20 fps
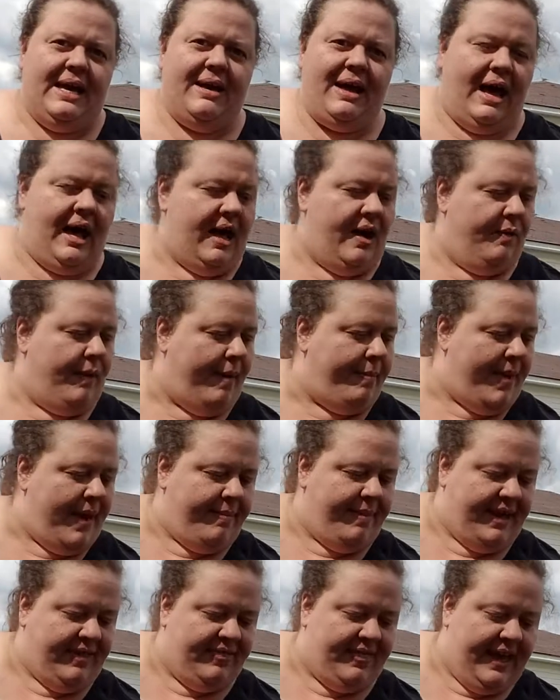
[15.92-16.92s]
What
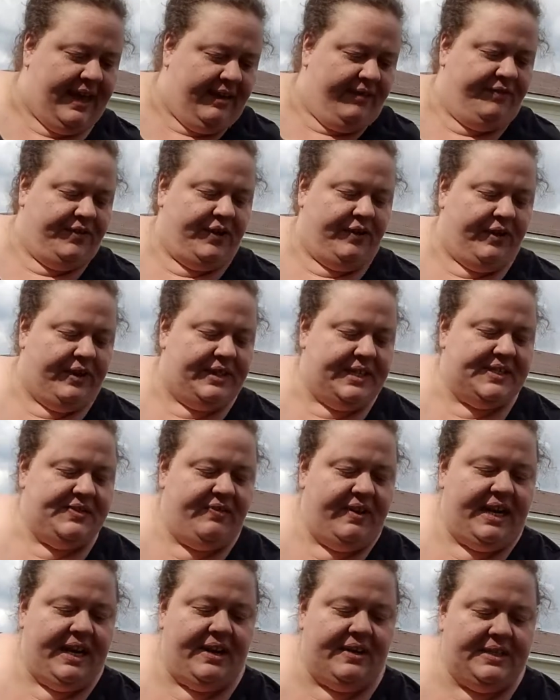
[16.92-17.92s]
made me think of doing this
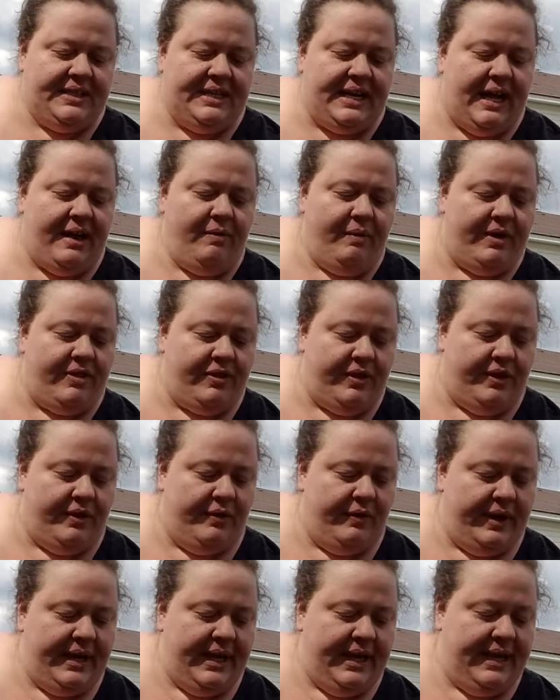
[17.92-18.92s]
video today with
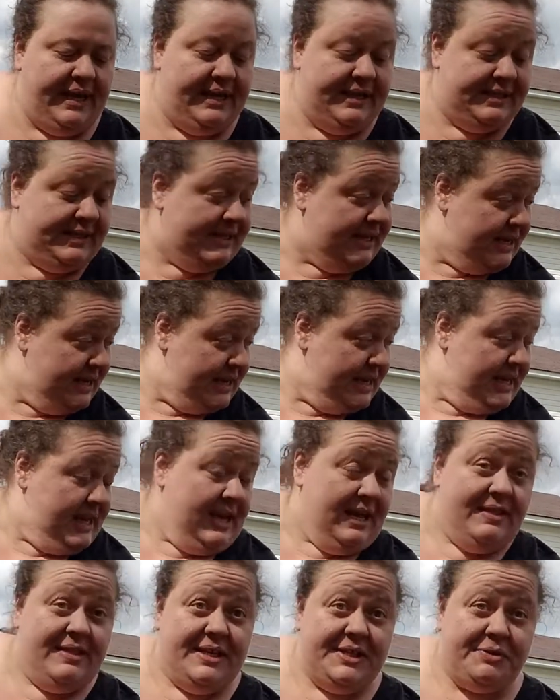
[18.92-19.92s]
you is
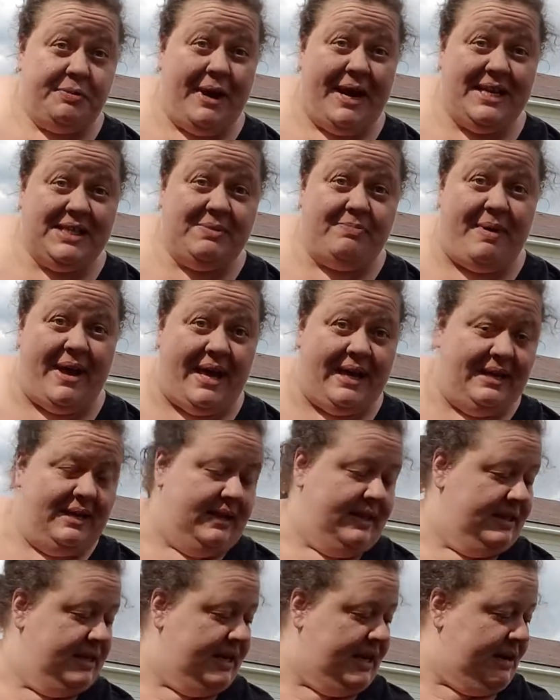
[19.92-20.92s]
this raised bed
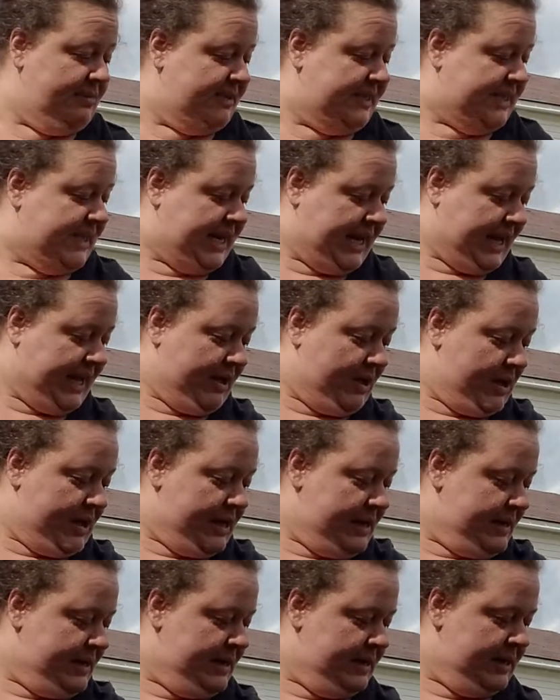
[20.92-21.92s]
that I'm sitting
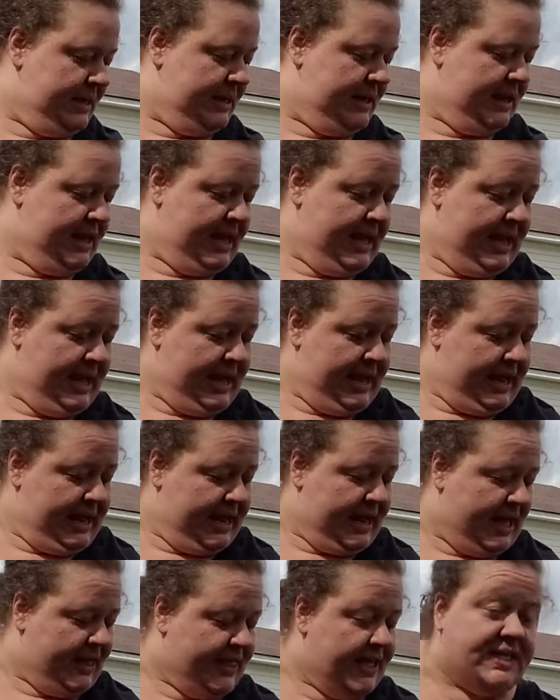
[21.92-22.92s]
on.
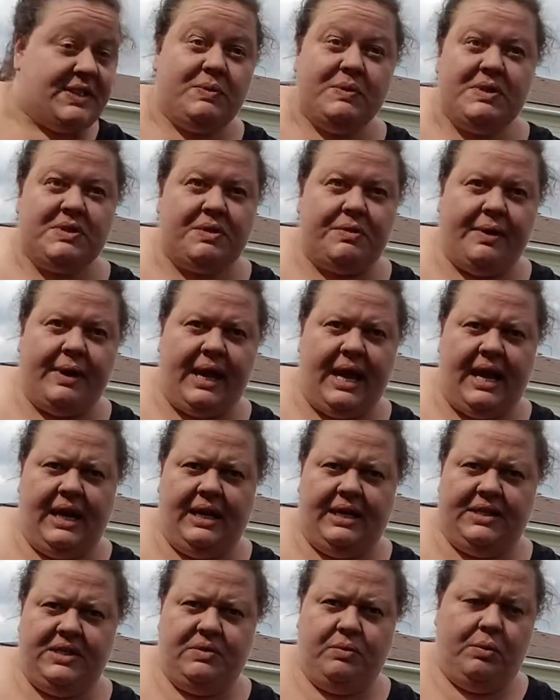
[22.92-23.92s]
Now this was
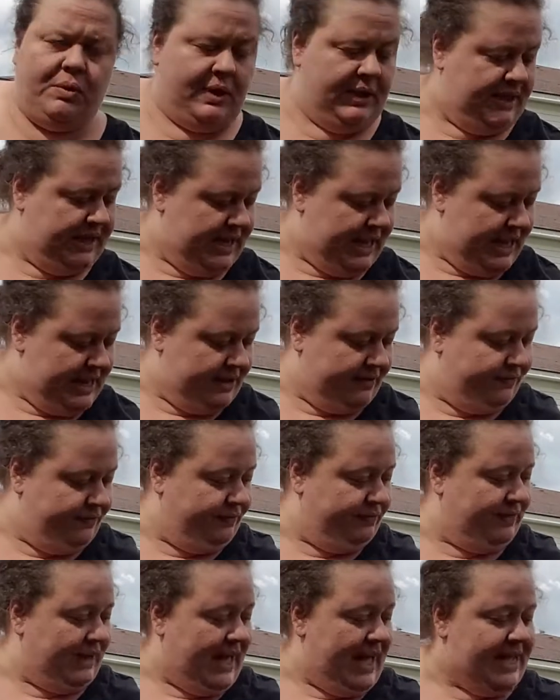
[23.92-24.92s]
created toward the end of
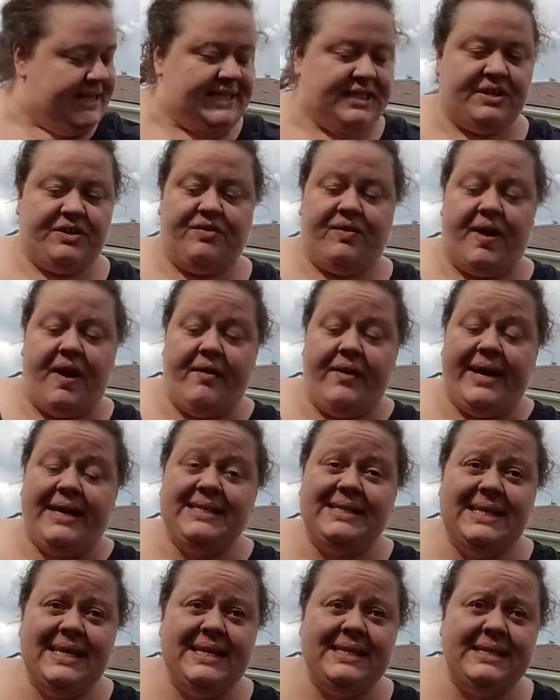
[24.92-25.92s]
last
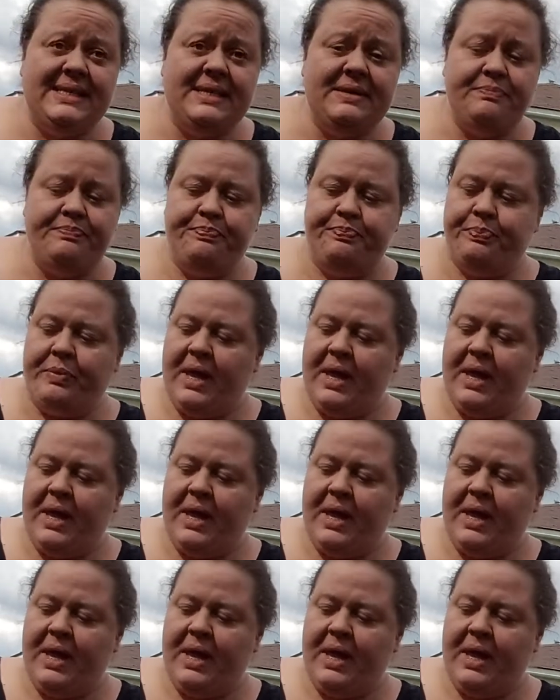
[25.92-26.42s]
growing season,